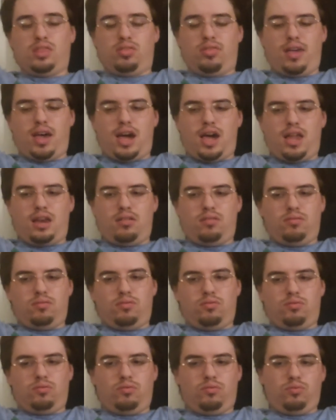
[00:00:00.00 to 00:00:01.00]
that
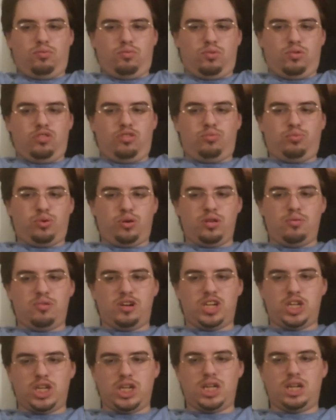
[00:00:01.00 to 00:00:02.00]
was pretty
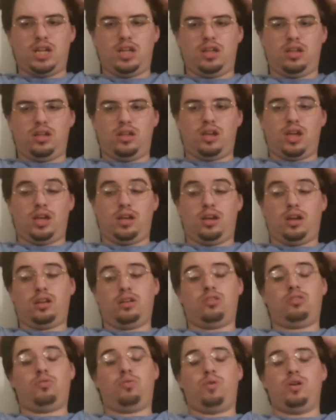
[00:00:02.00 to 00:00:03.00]
much it. I
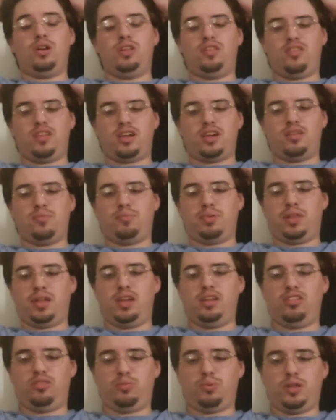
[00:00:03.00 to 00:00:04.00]
got 22nd
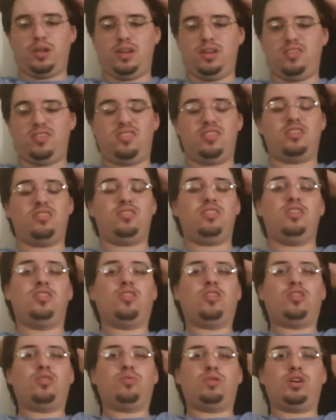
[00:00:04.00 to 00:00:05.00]
place playing 60
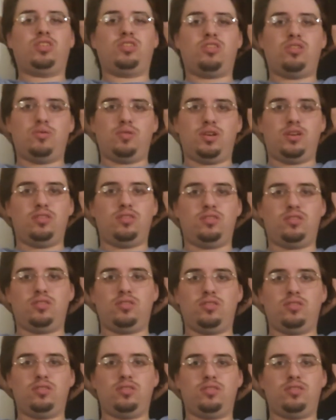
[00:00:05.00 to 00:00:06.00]
card Rescue Ace.
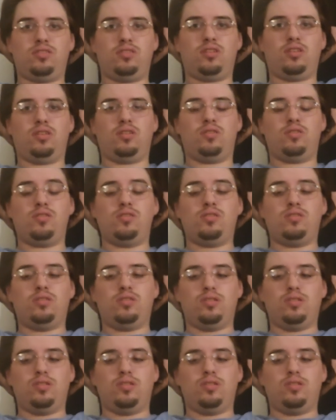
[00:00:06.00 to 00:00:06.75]
So